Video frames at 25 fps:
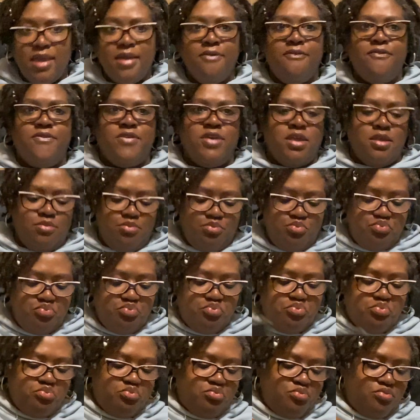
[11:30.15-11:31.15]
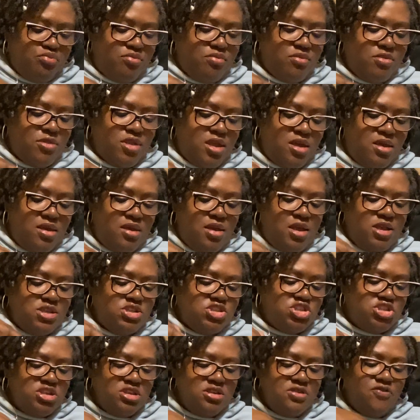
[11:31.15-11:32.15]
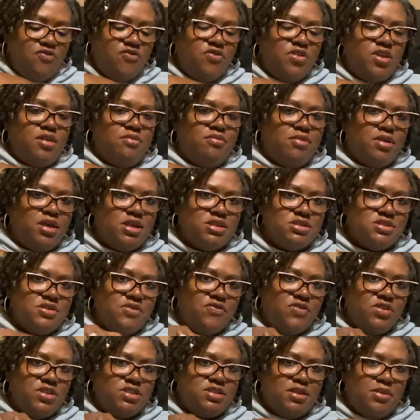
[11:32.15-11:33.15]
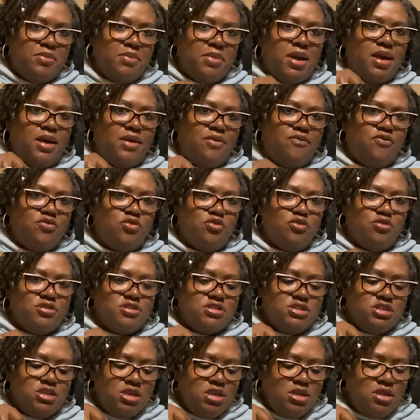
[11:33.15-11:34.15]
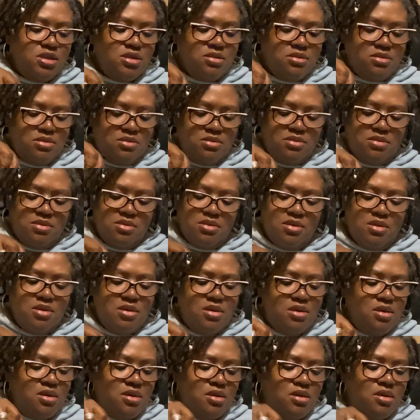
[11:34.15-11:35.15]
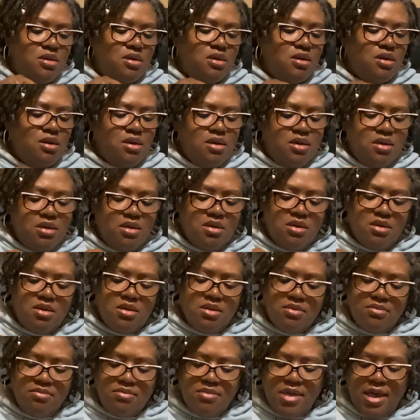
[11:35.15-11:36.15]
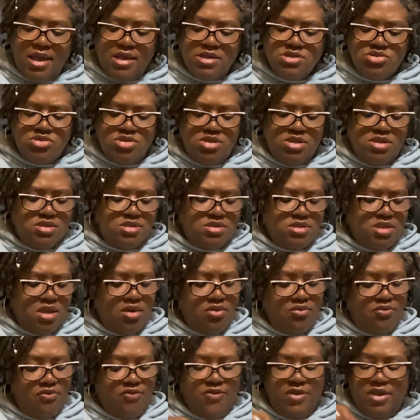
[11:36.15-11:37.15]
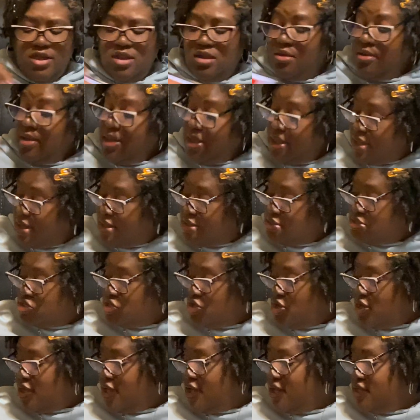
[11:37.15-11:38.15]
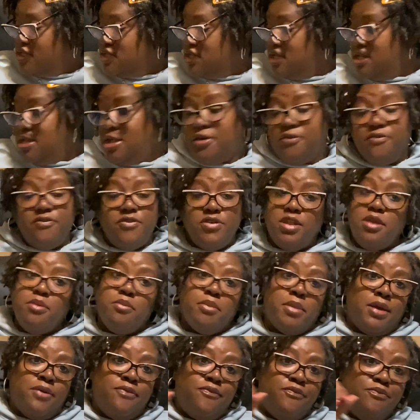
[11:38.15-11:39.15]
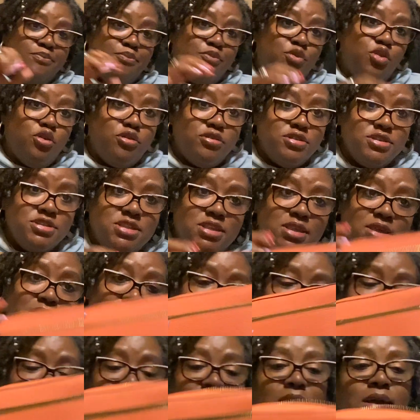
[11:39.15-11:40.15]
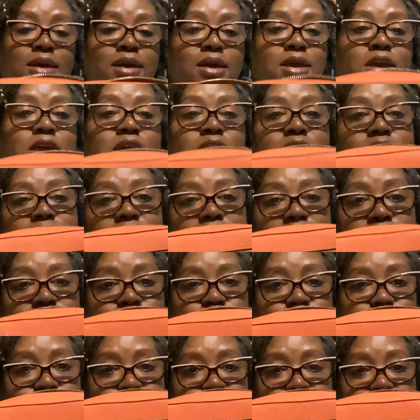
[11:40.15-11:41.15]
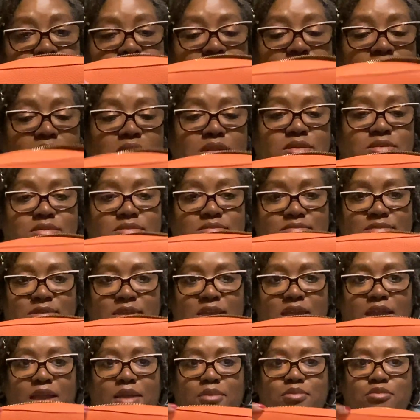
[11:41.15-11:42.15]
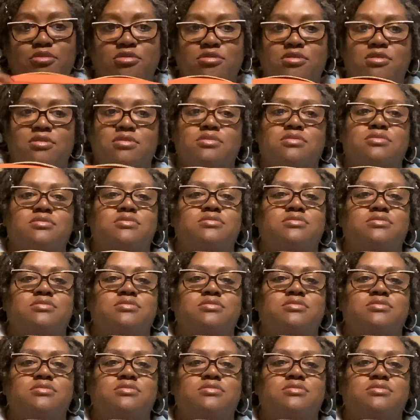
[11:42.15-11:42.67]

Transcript: it fit. It should fit because it fits in my Florentine uh, actually it don't fit. Okay, so I guess it don't fit in my Florentine natural color camera